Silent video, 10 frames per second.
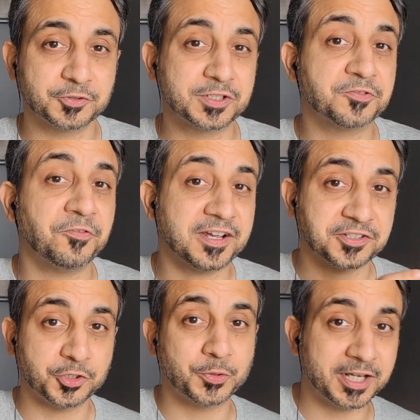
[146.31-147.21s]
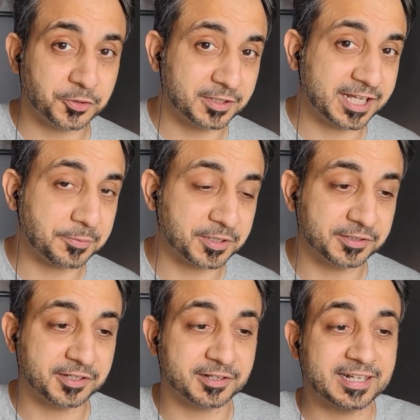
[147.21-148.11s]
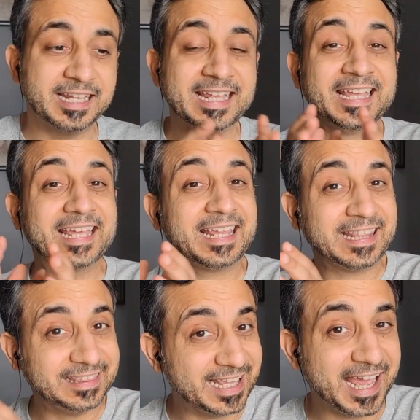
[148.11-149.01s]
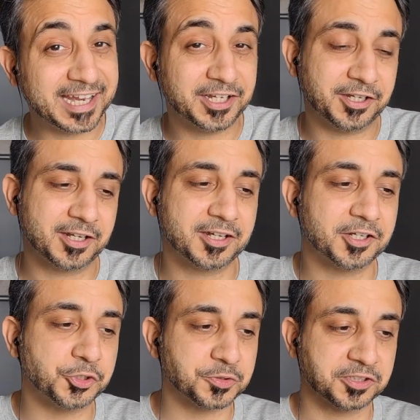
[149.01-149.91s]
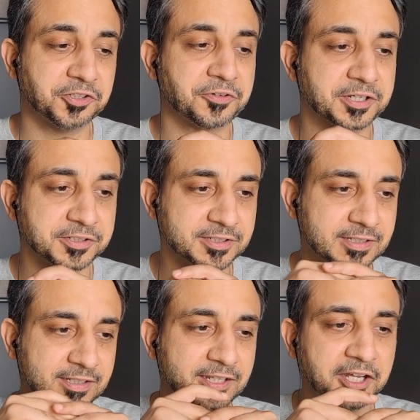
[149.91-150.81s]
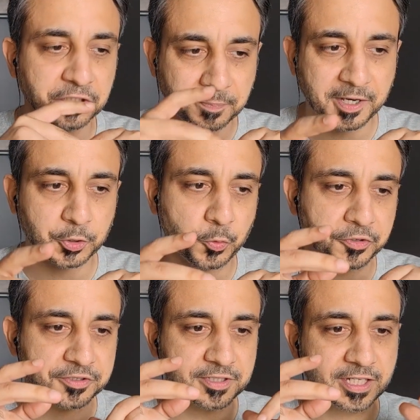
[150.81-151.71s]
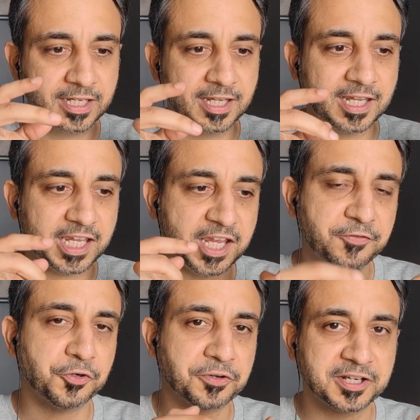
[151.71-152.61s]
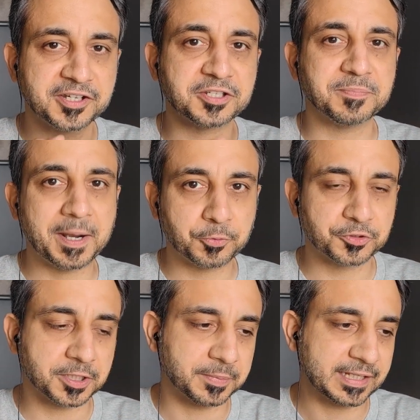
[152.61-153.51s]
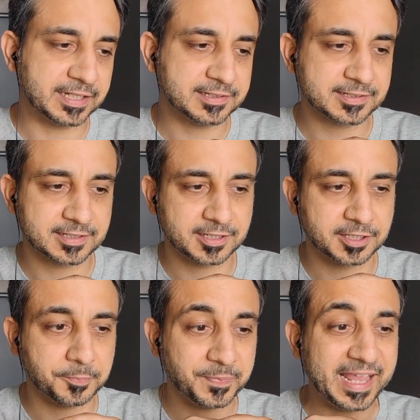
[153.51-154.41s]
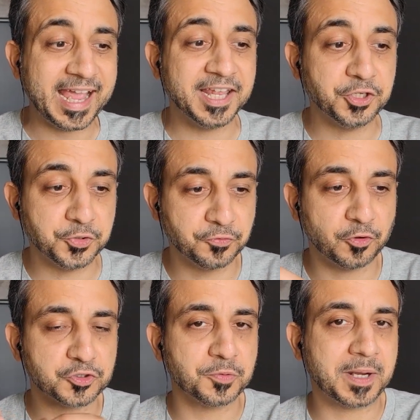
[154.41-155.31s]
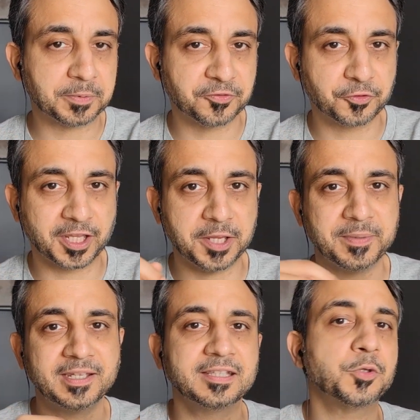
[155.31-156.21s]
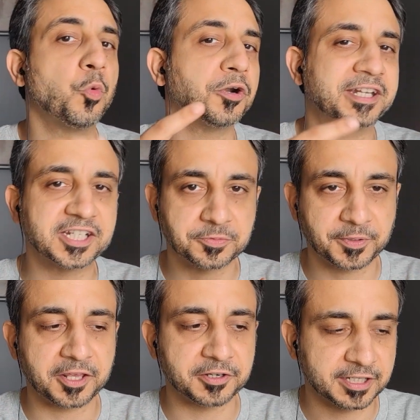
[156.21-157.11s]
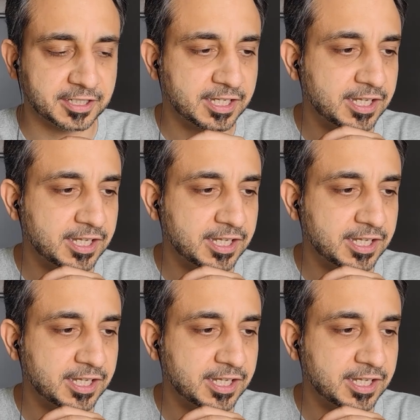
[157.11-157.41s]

So it's faster to get to the camera there than using the triggers. The other part was, if your trigger is mapped to something else and you've also mapped it for gaming, then what gets priority?